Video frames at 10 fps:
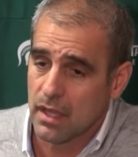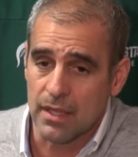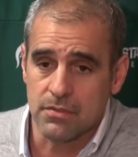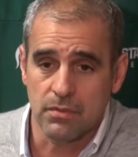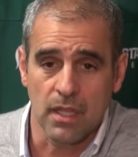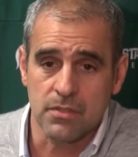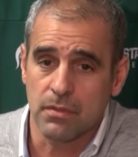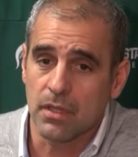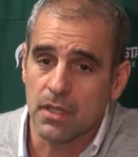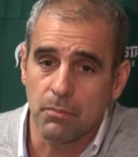that's that's
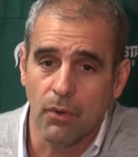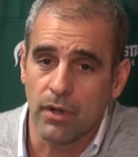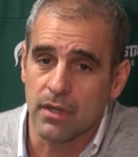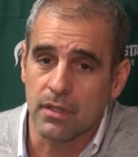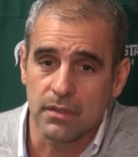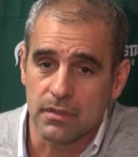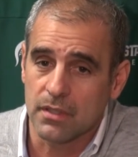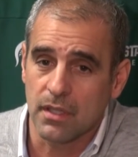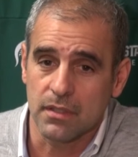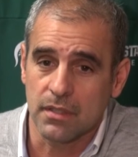really important
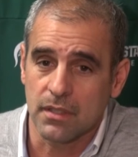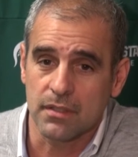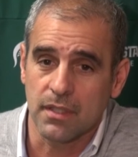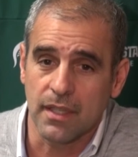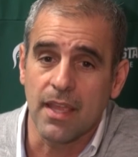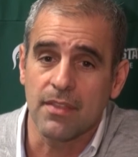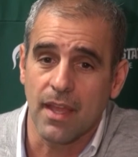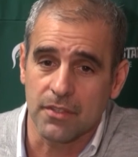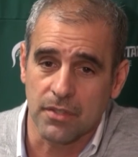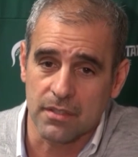to, to, to gain
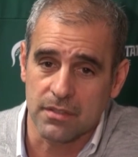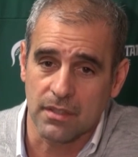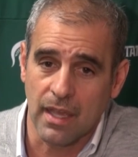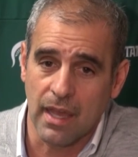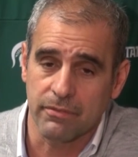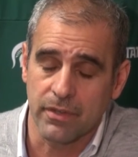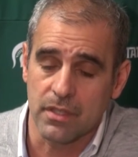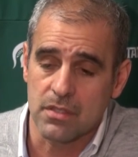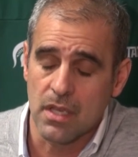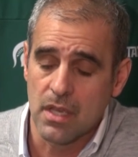that trust and confidence.